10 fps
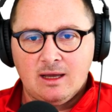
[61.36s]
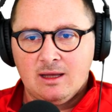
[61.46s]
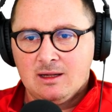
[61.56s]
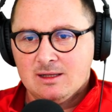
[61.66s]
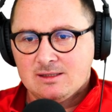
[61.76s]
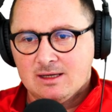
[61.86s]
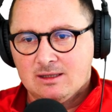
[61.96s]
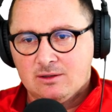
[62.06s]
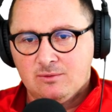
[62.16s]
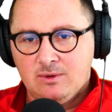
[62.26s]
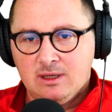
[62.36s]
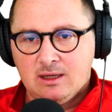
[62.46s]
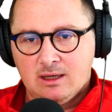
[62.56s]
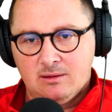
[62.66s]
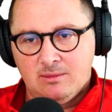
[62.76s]
And let's say that we
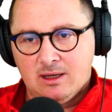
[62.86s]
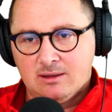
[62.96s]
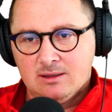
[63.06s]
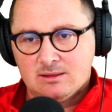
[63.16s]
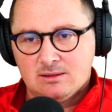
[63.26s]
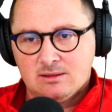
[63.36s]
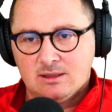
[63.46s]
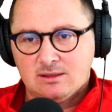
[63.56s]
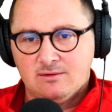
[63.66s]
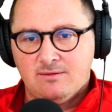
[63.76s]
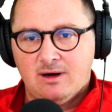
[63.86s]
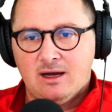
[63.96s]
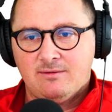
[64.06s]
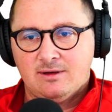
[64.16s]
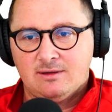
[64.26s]
can make this
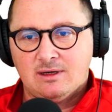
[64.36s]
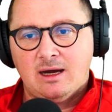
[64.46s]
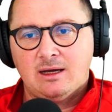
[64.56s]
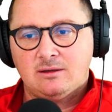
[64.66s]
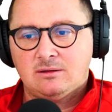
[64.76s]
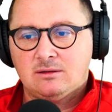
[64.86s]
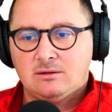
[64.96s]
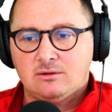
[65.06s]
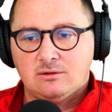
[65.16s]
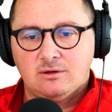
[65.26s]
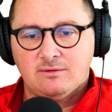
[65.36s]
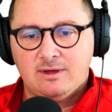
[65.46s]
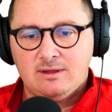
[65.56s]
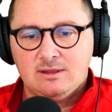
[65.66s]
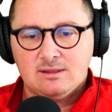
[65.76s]
sixty-five and the height of
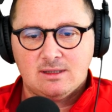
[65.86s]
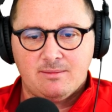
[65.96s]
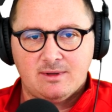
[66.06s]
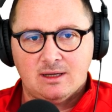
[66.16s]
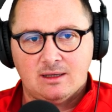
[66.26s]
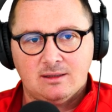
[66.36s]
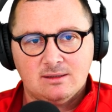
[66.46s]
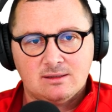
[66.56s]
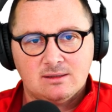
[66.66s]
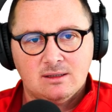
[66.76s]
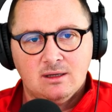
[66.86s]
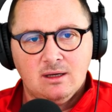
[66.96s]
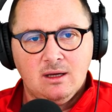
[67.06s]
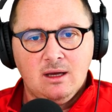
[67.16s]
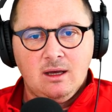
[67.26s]
eighty, something like this.
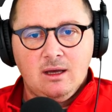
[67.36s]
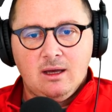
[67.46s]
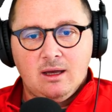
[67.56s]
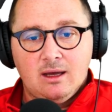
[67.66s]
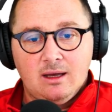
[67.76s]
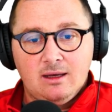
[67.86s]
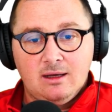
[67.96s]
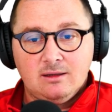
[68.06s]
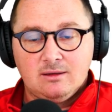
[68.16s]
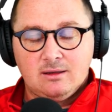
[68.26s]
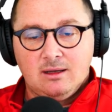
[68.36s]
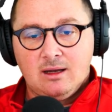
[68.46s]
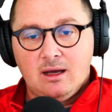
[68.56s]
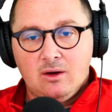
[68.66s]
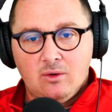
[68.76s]
And
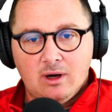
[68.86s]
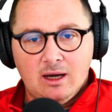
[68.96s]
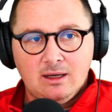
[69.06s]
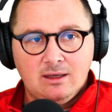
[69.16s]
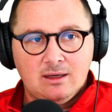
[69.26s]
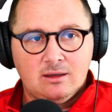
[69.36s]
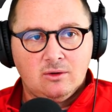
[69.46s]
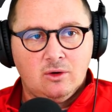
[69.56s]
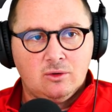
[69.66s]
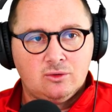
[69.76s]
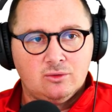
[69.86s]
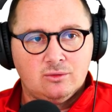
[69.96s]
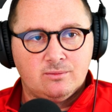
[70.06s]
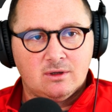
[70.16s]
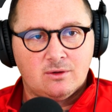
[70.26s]
now I can go to
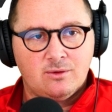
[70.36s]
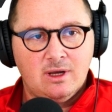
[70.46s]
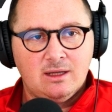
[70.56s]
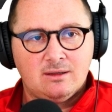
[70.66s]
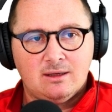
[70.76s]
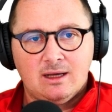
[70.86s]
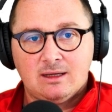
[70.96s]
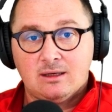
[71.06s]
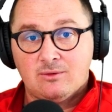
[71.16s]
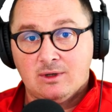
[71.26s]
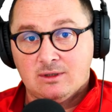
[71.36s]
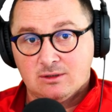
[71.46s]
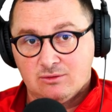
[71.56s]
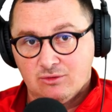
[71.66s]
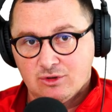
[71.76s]
create and I can create
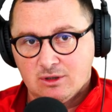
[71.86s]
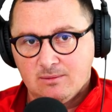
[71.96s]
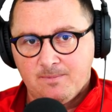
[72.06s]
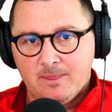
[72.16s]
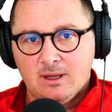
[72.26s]
extrusion.